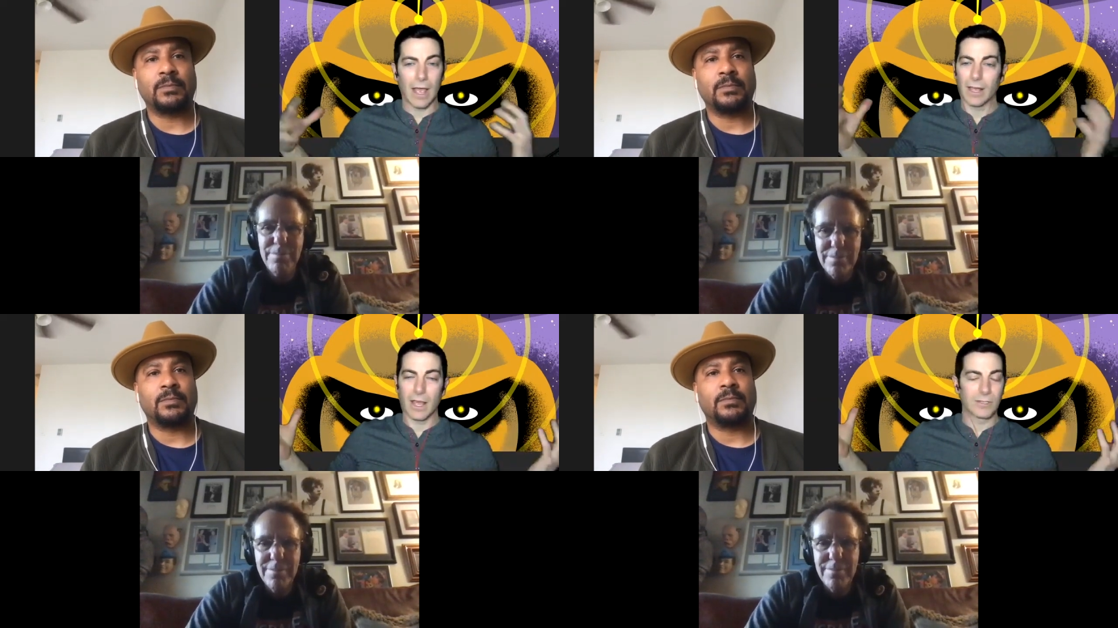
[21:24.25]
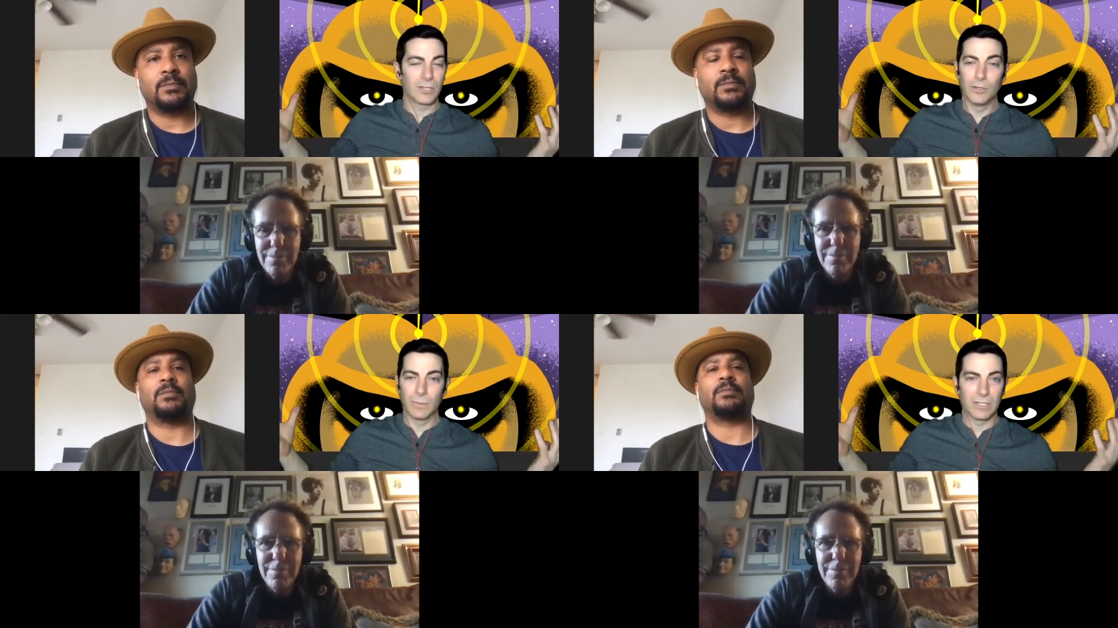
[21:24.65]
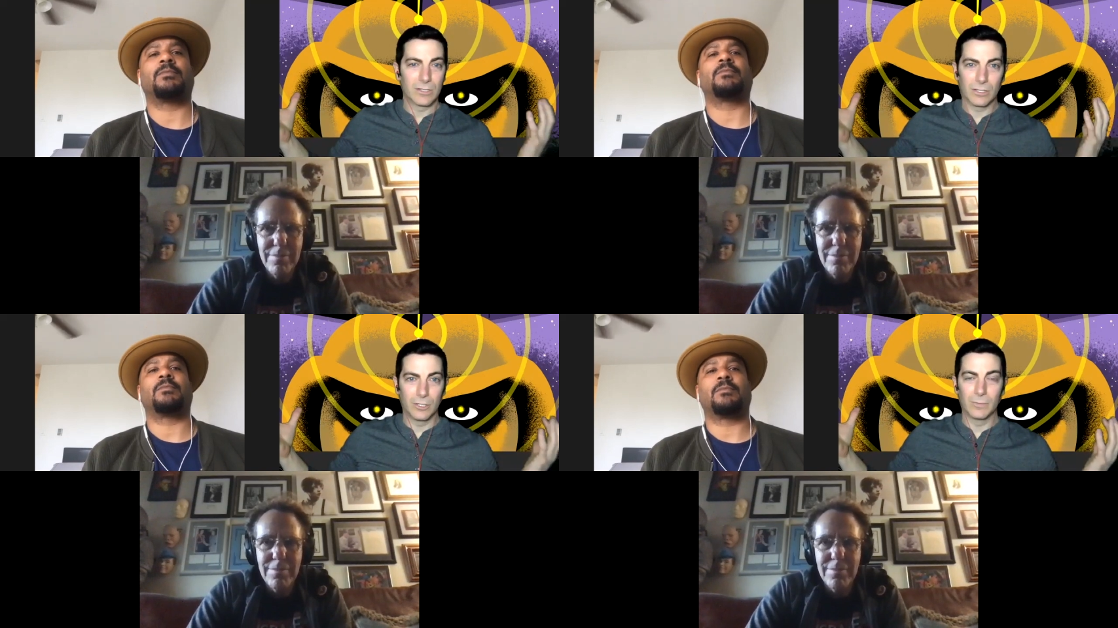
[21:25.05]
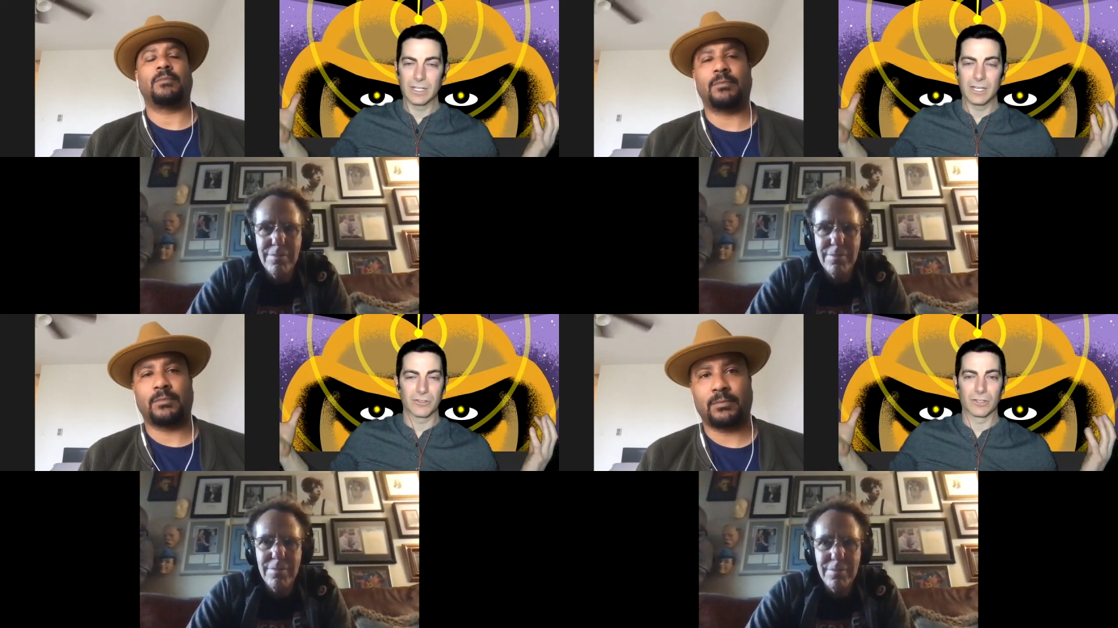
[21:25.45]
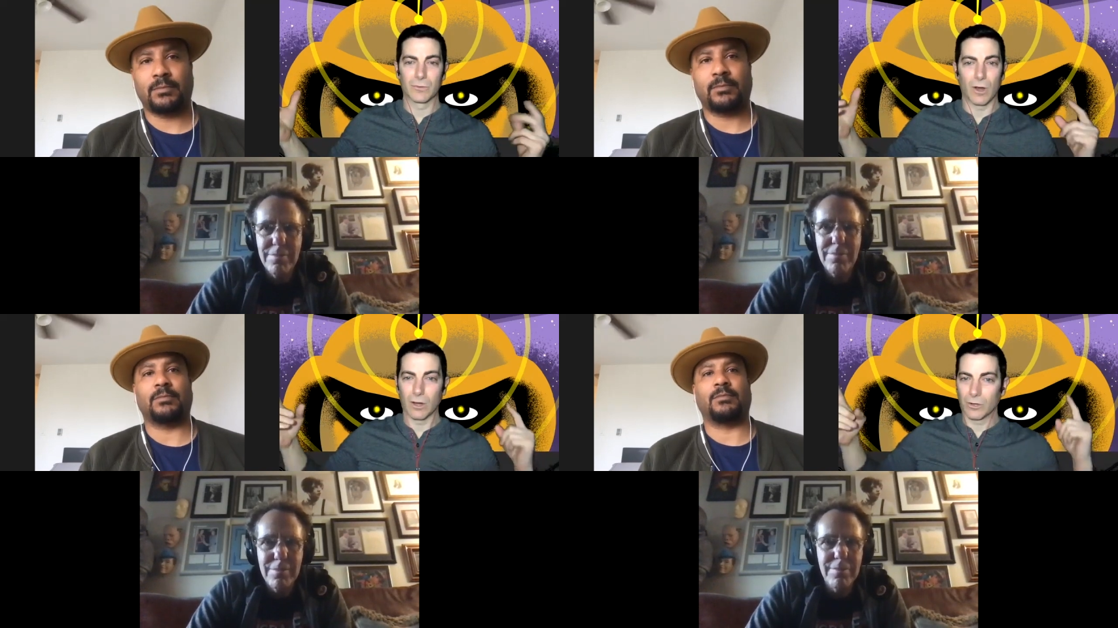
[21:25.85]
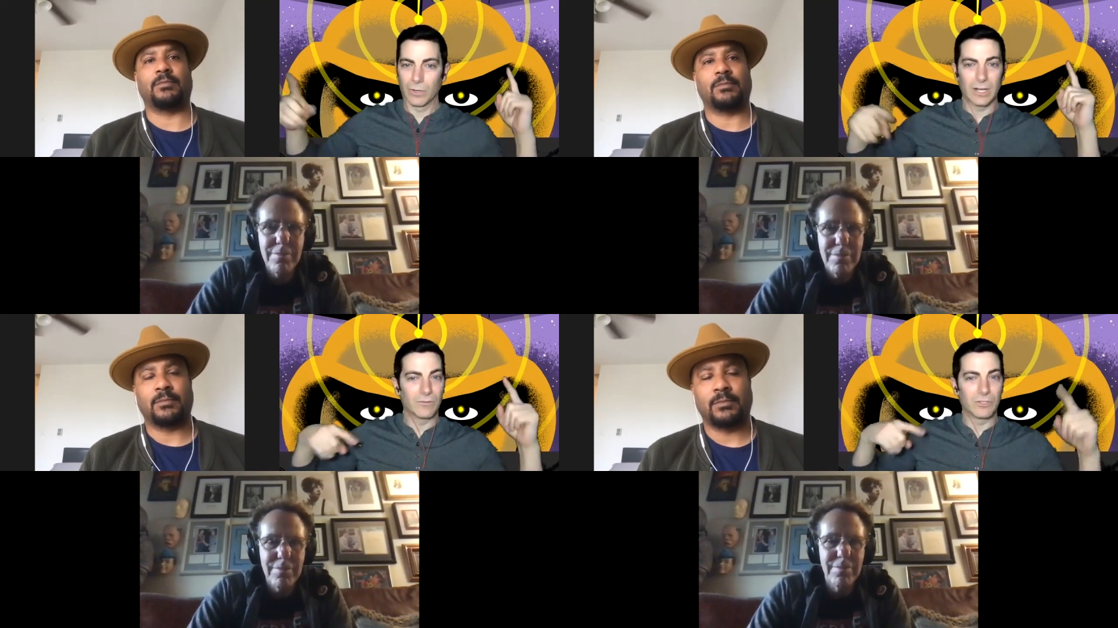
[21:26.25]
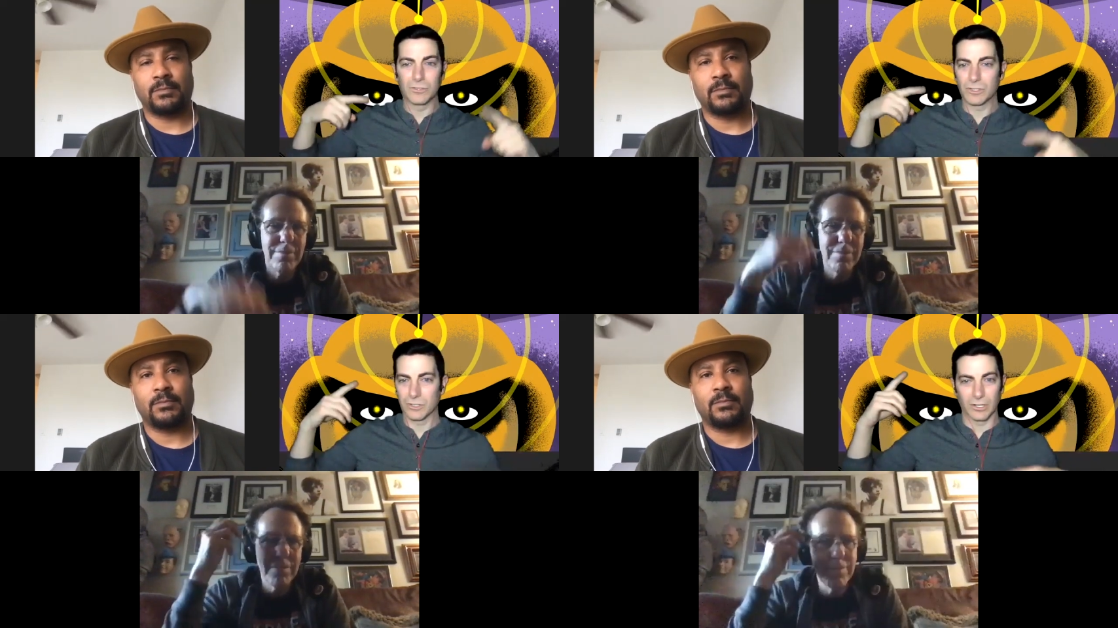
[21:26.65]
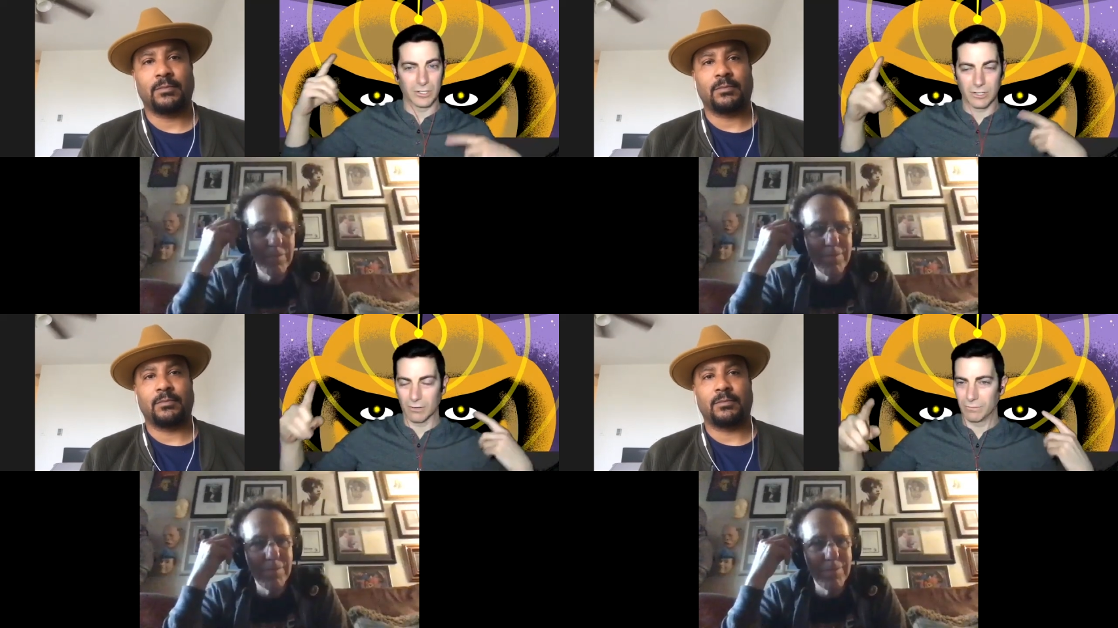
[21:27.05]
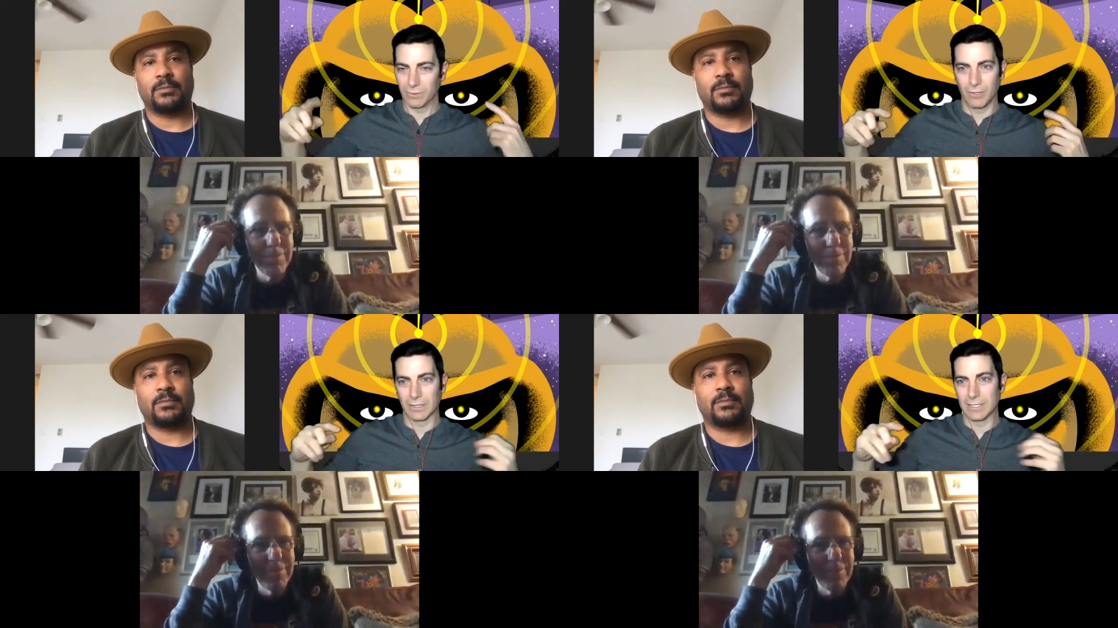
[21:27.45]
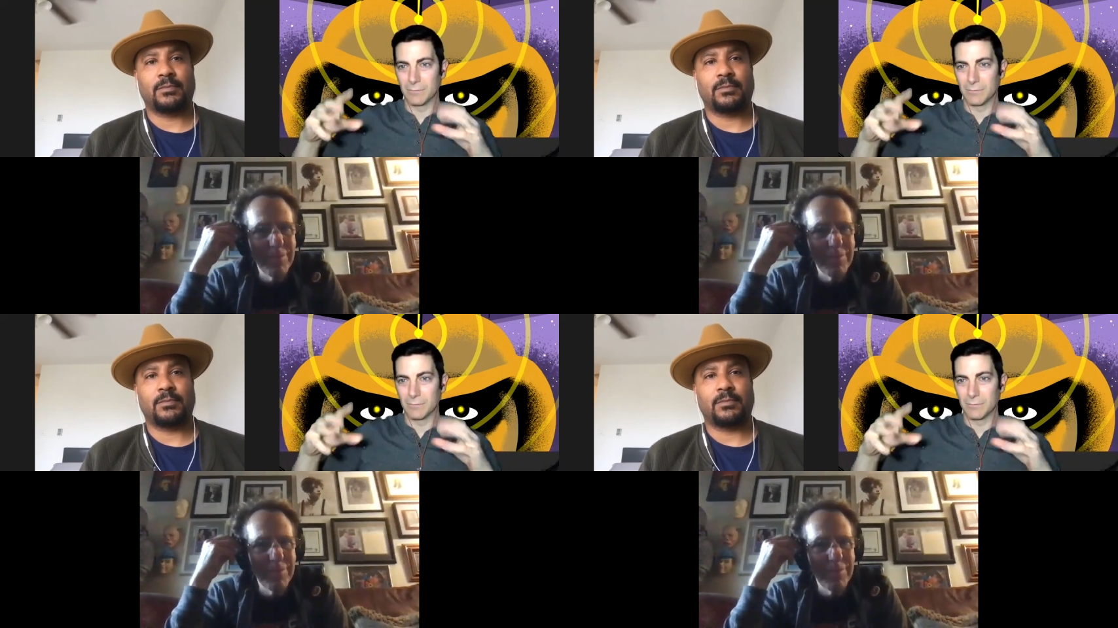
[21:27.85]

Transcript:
Speaker 1: as humans, human nature is our creative juices are going to start flowing.